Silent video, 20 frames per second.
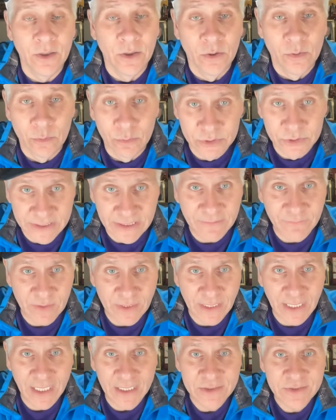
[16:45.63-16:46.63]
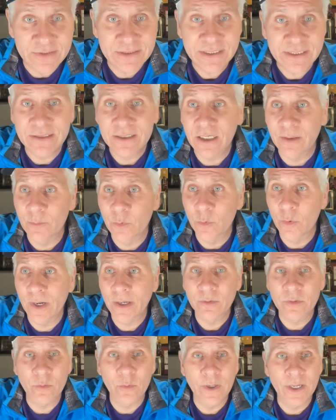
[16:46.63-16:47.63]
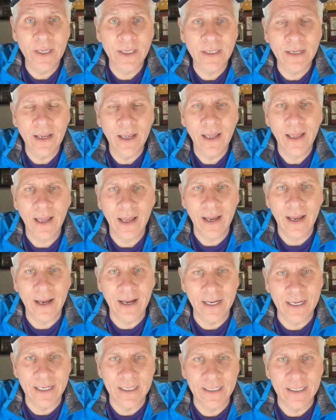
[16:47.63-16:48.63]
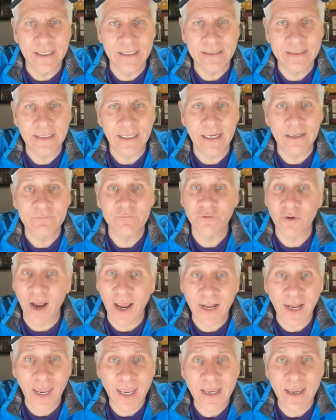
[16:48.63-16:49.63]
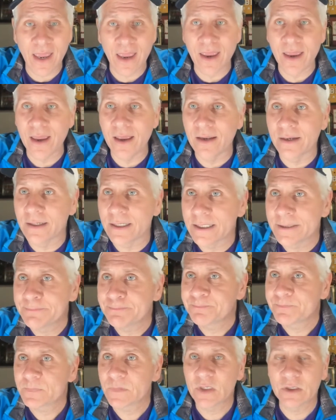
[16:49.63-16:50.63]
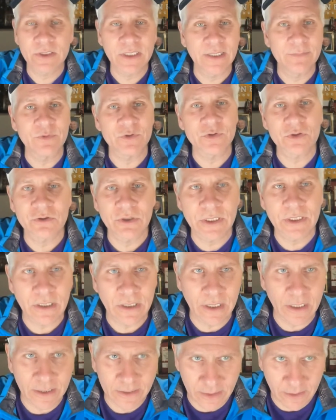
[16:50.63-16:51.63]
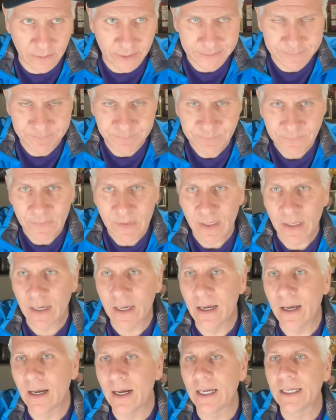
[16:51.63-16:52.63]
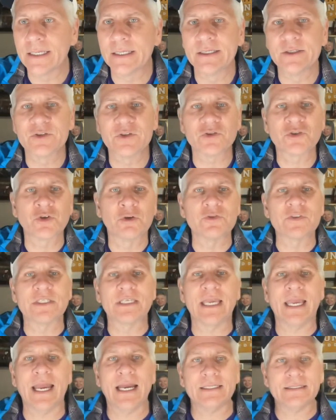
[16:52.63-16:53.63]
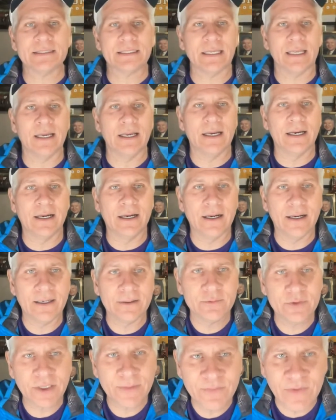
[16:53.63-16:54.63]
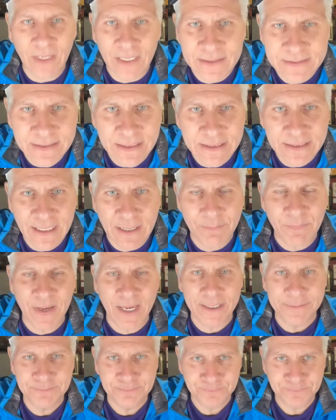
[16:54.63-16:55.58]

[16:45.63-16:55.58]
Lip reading: we'll see if the Cajuns can come away with a win on Friday and, keep the streak going. It is a Schultzycast. We're up to 18, not bad.